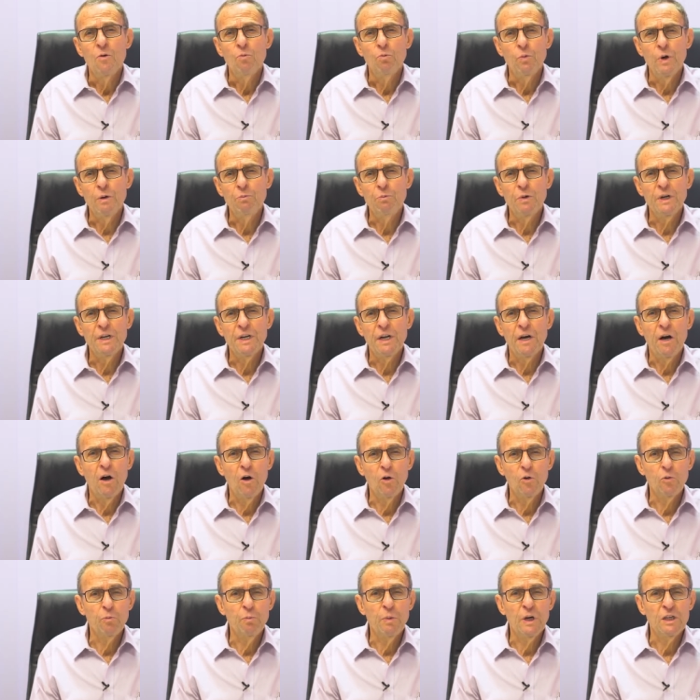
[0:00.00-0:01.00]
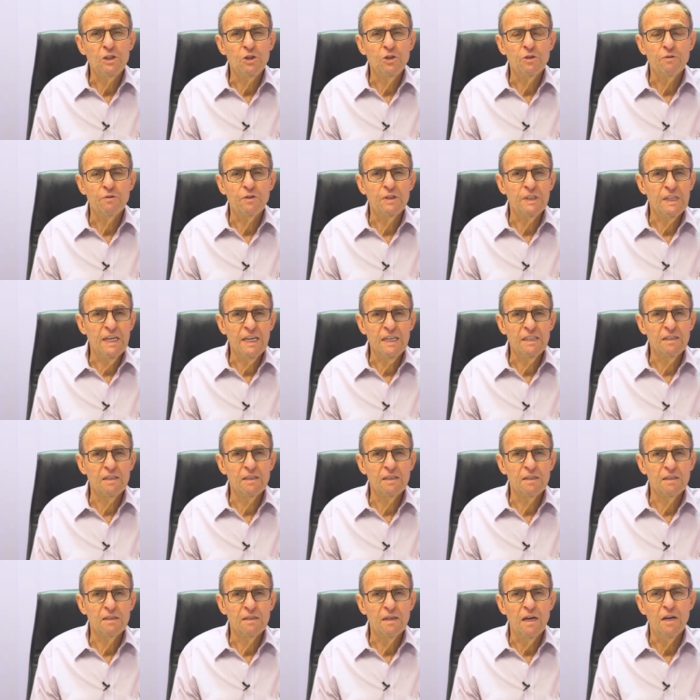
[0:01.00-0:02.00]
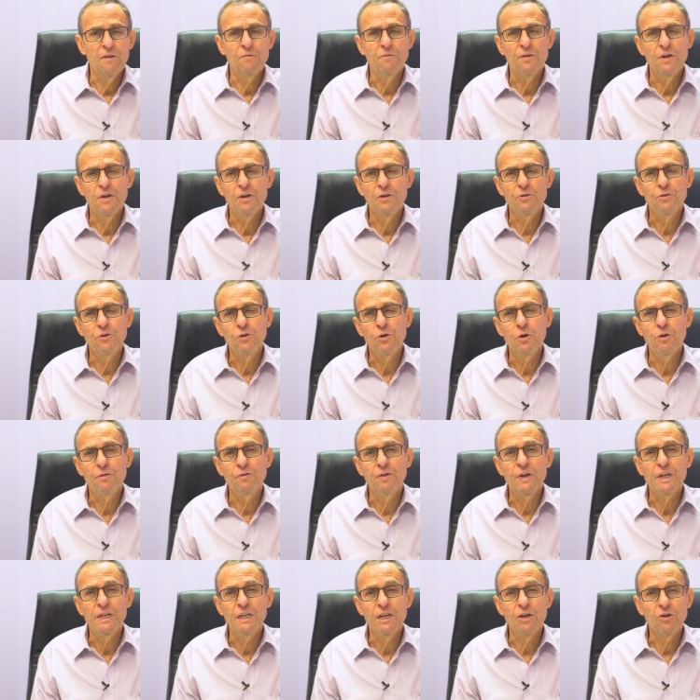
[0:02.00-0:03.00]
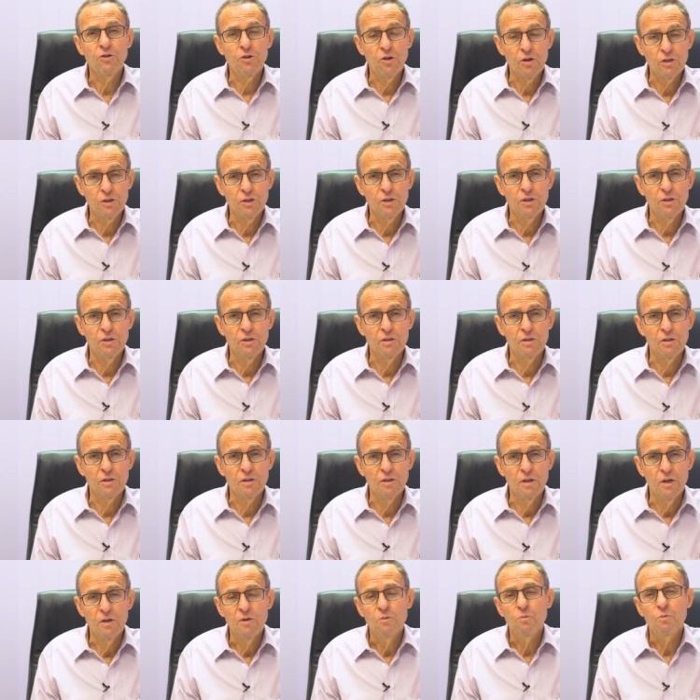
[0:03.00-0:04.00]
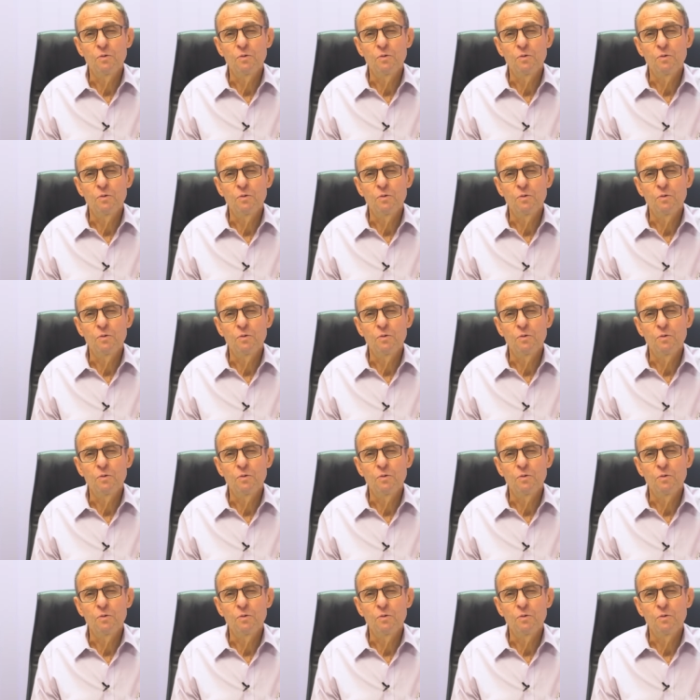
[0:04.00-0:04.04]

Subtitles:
When we get a whole bunch of ticks and very few if any crosses,